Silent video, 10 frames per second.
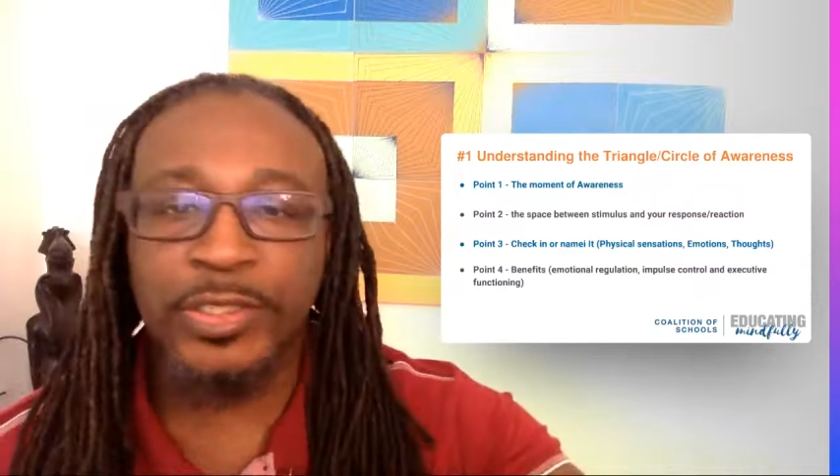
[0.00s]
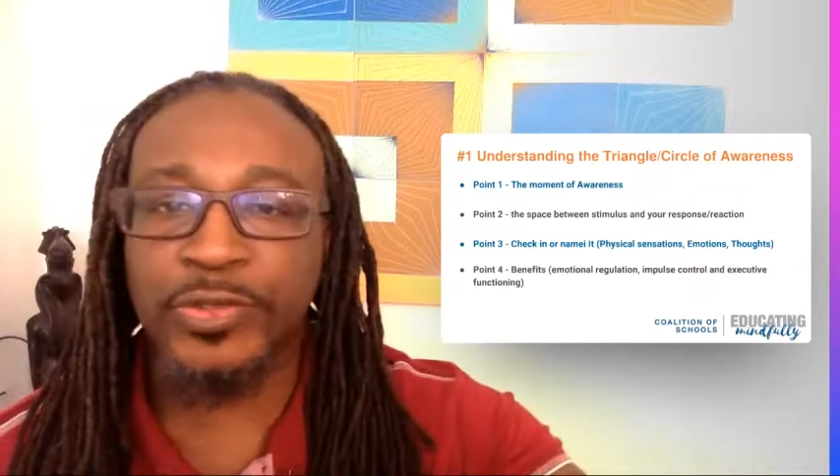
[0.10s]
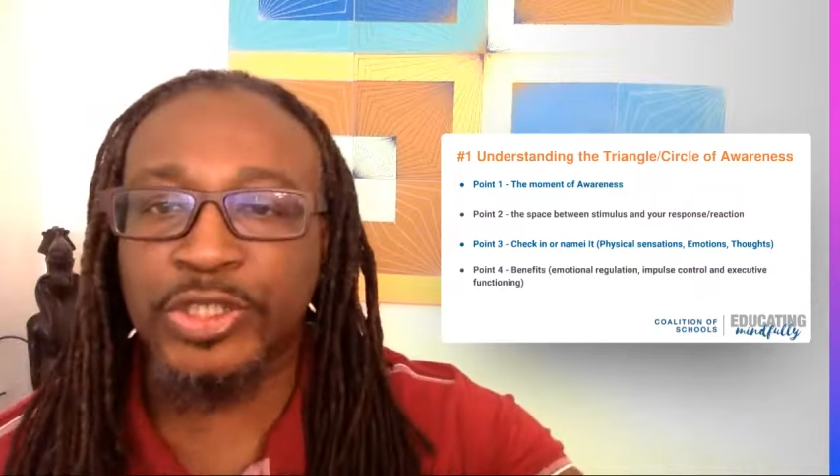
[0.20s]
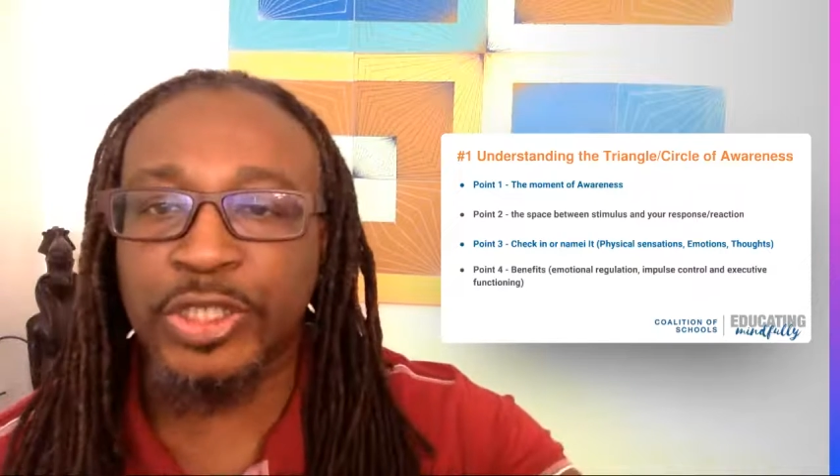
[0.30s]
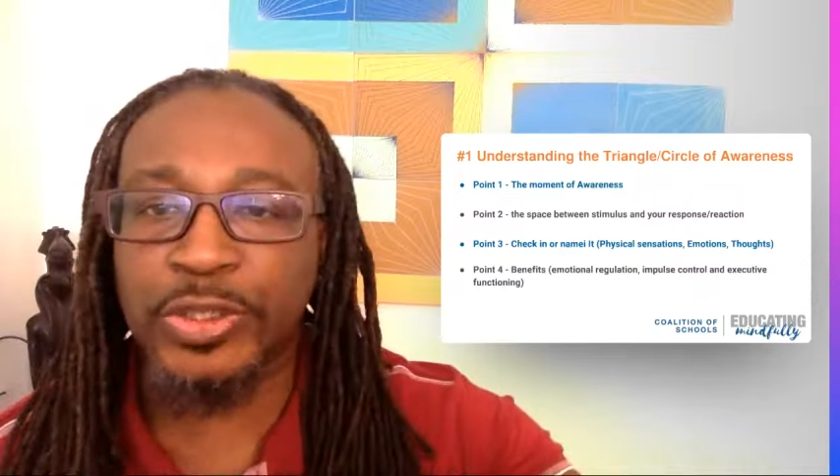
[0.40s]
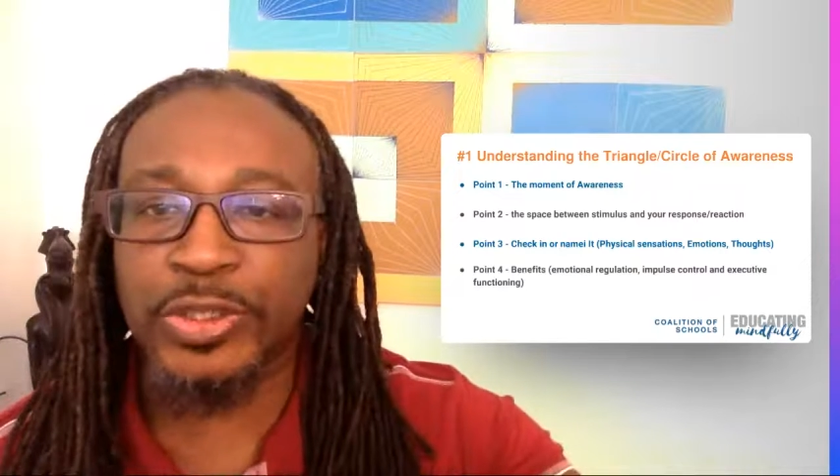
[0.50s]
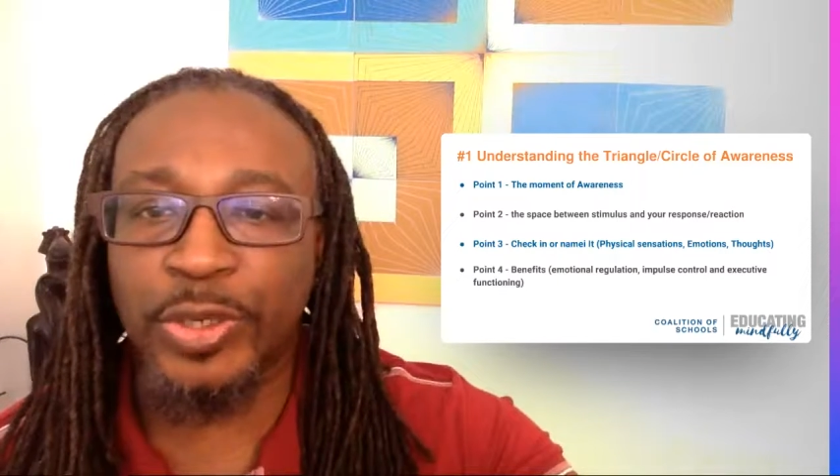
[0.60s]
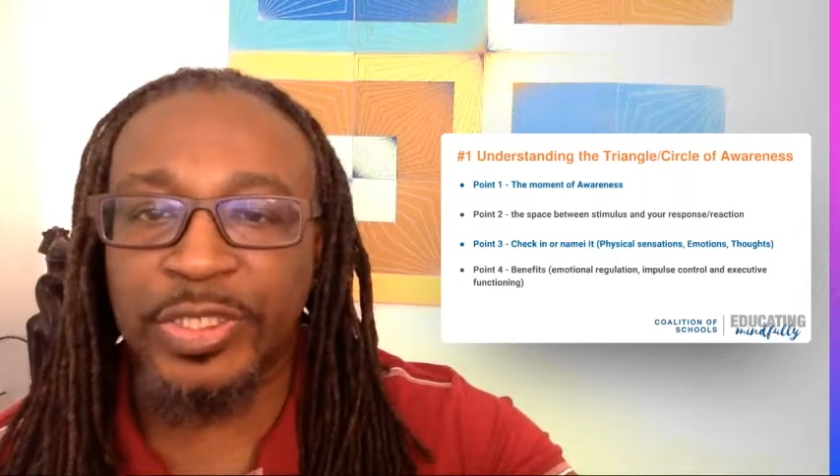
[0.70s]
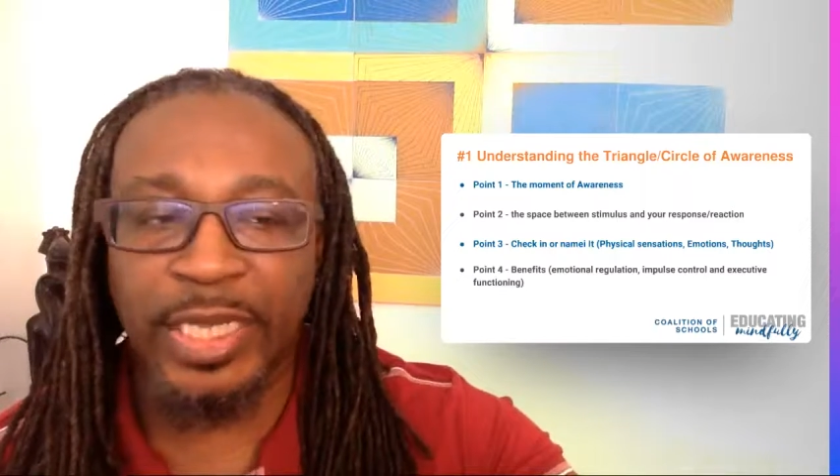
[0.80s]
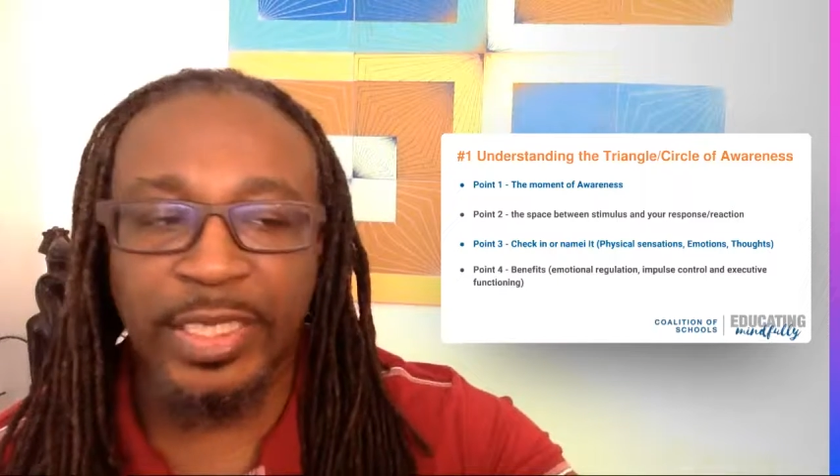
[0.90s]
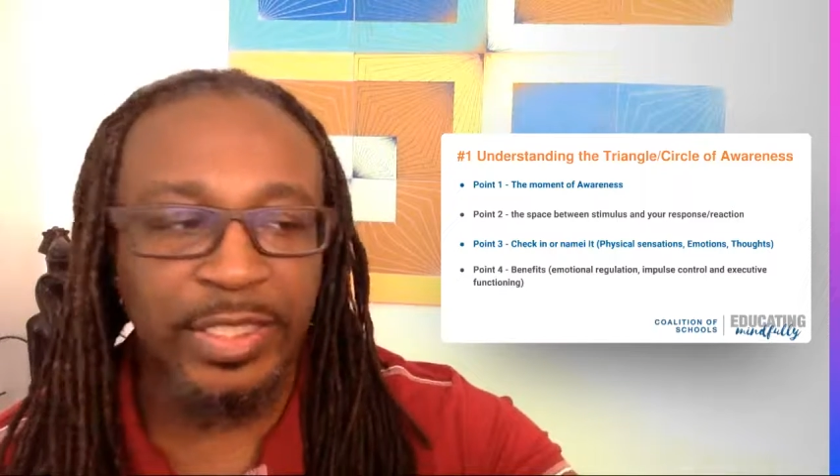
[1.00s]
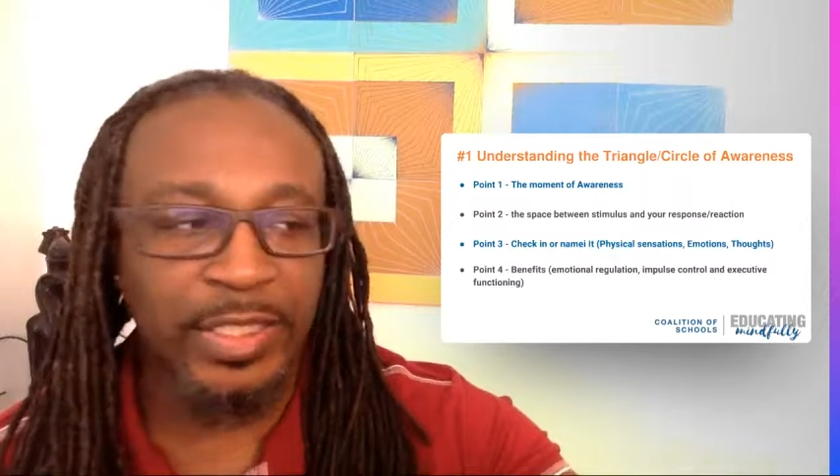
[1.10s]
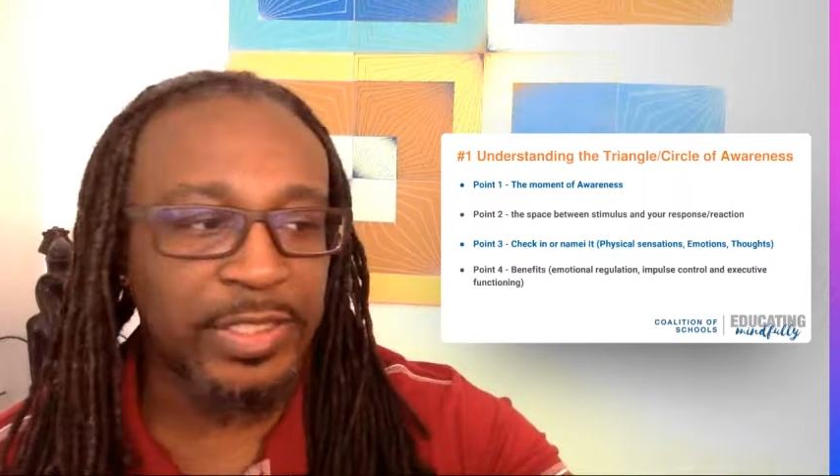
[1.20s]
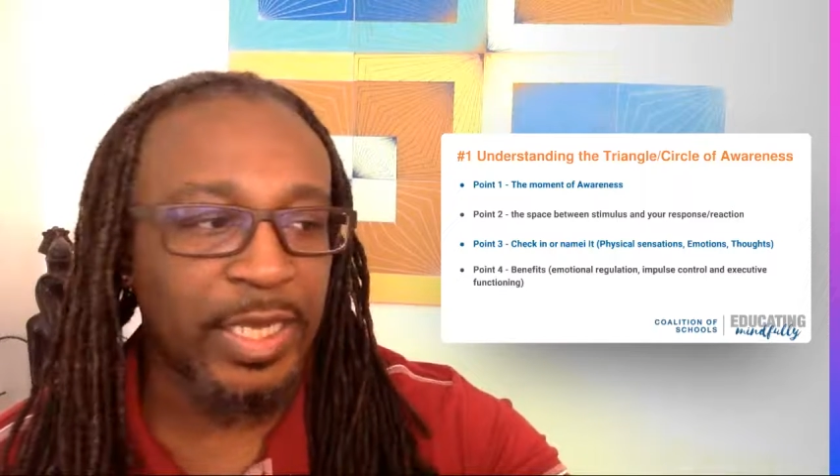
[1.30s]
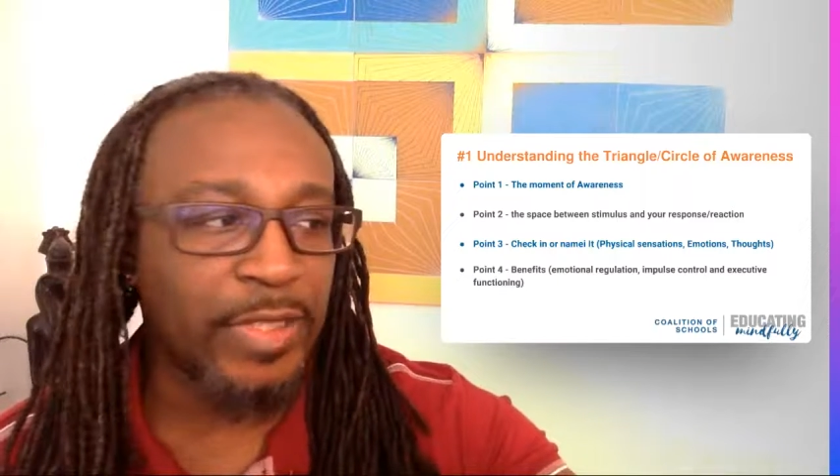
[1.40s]
So it's just one of the
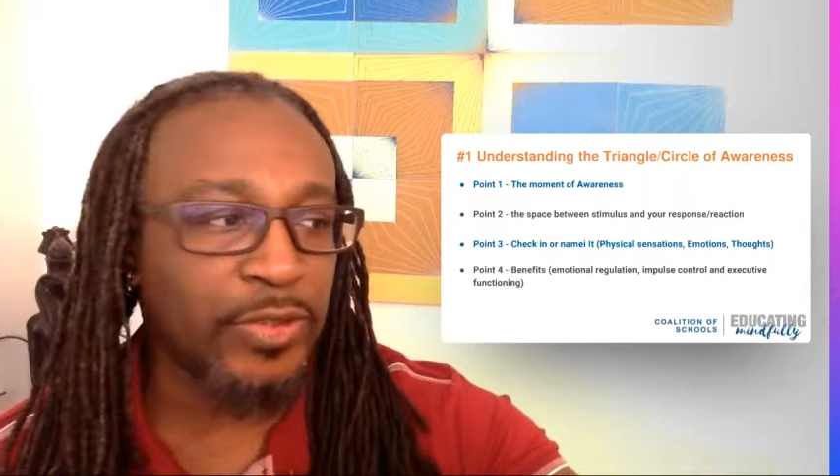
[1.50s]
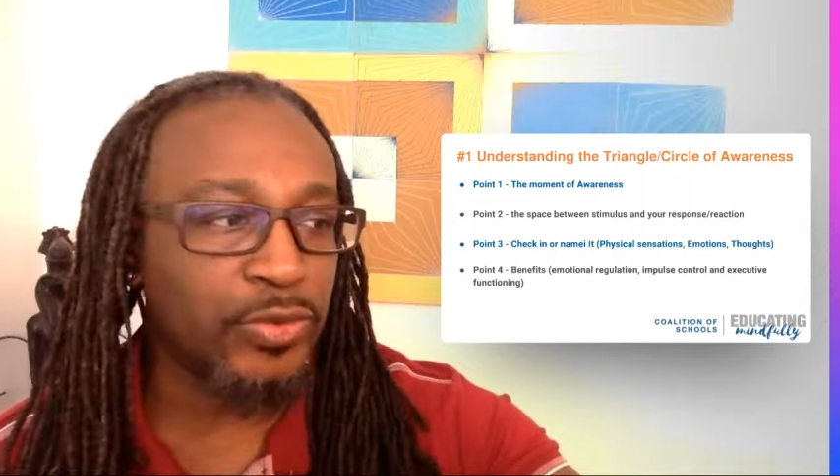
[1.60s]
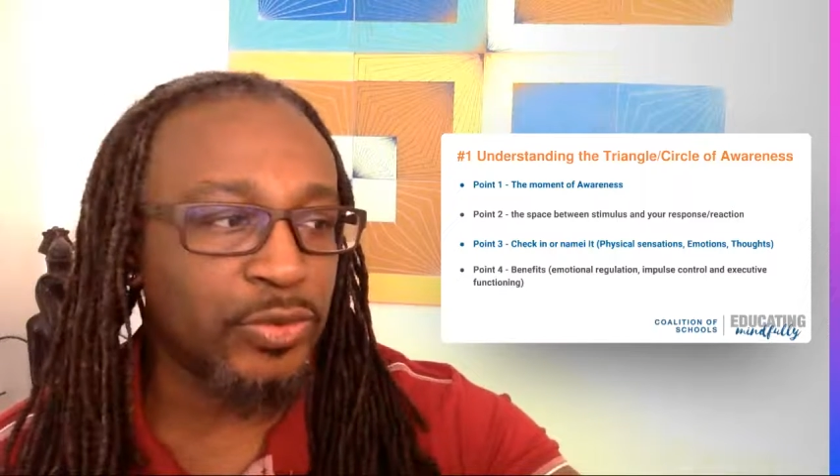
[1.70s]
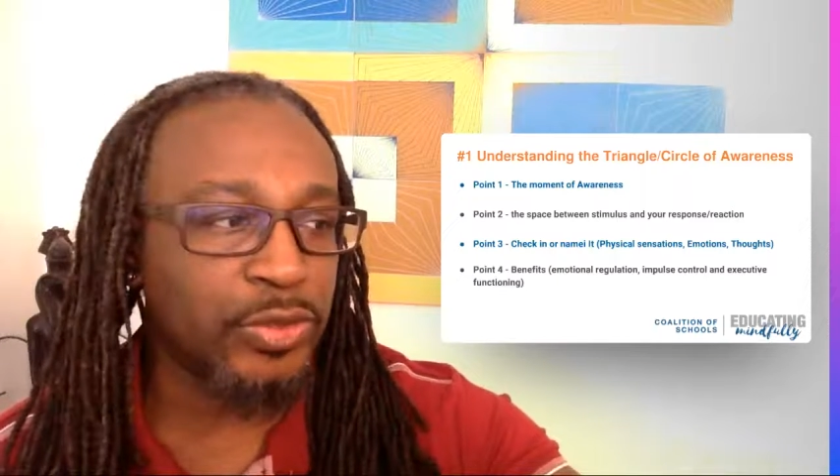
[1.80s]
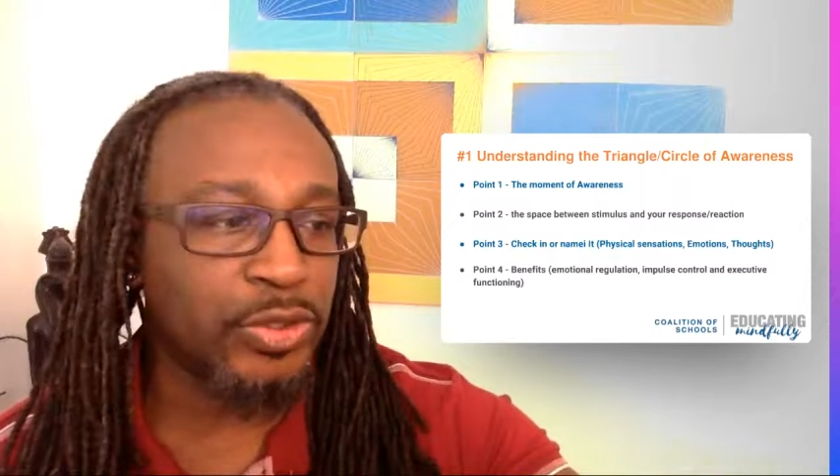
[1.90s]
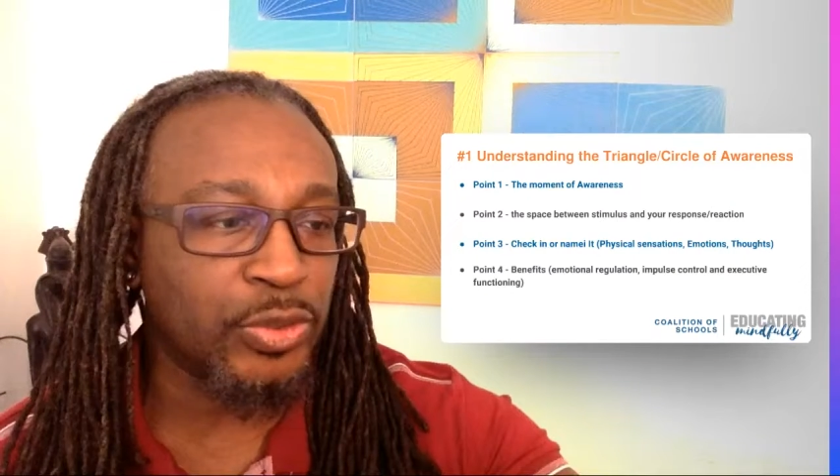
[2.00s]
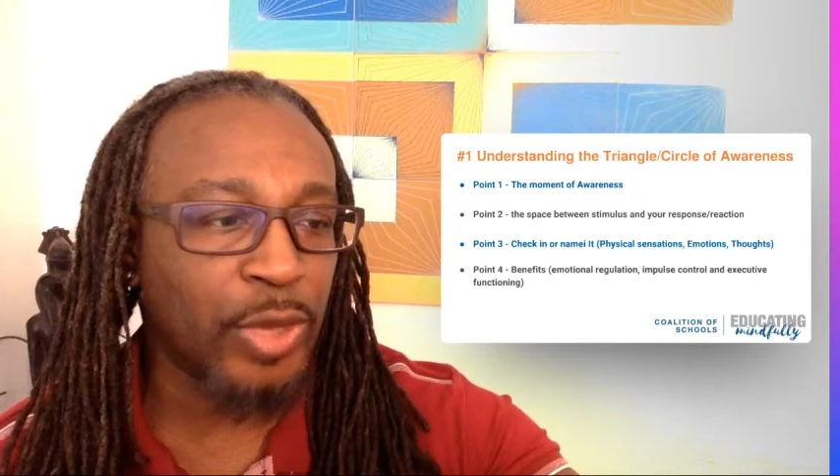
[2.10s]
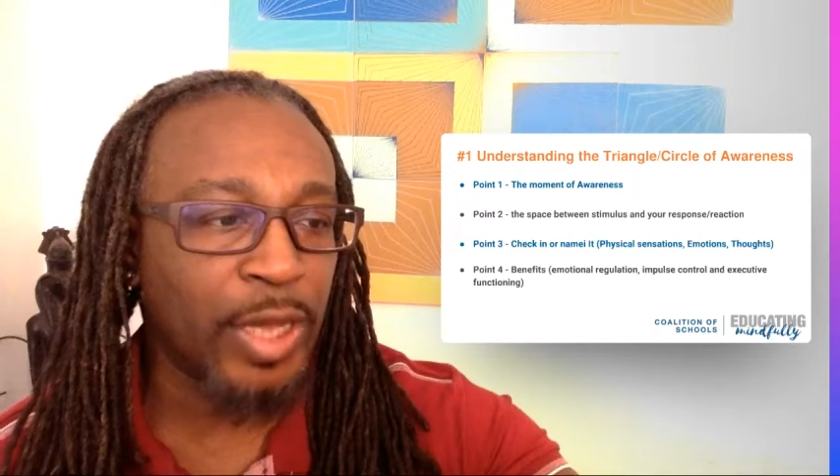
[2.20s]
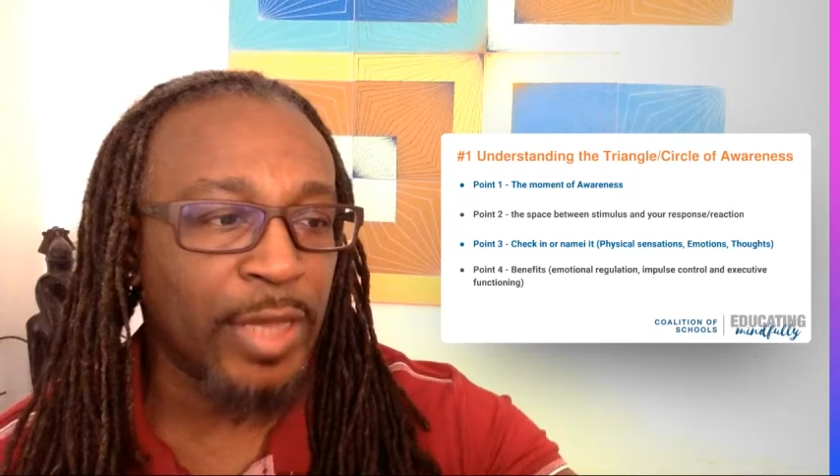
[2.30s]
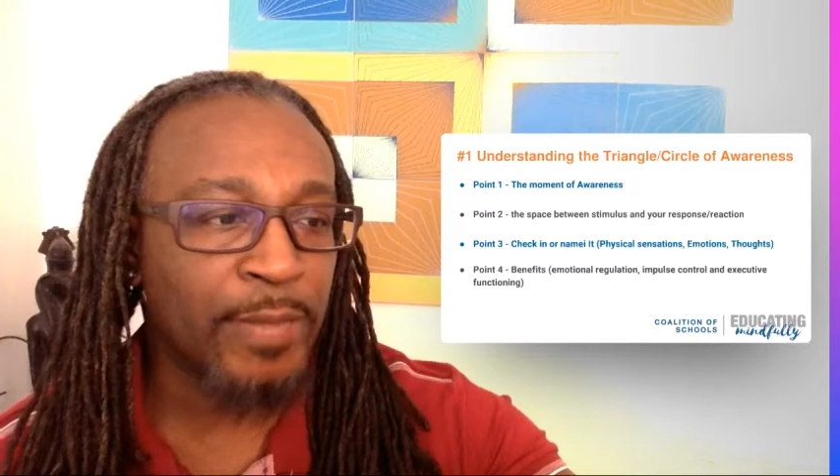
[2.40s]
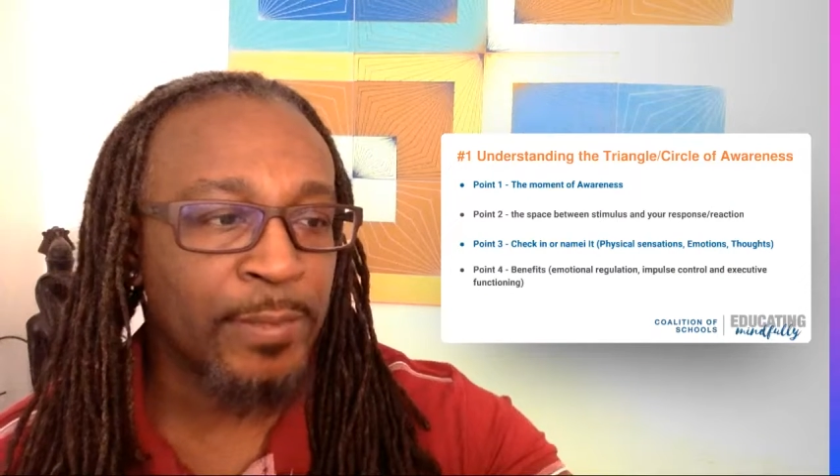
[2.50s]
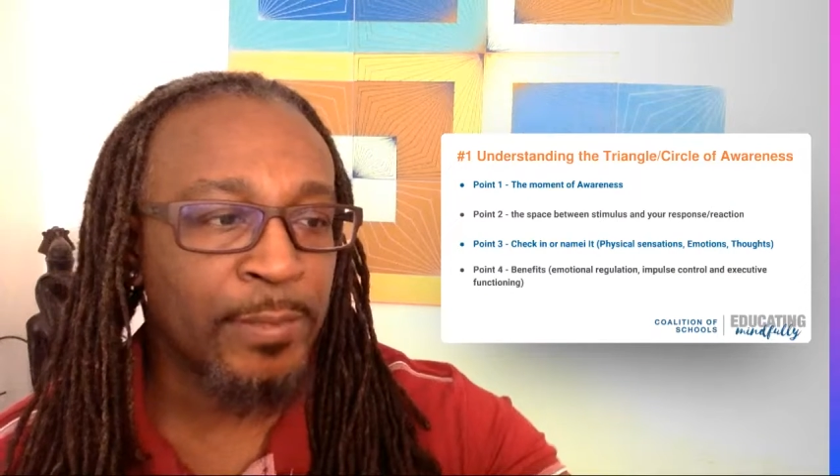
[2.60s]
techniques that I use to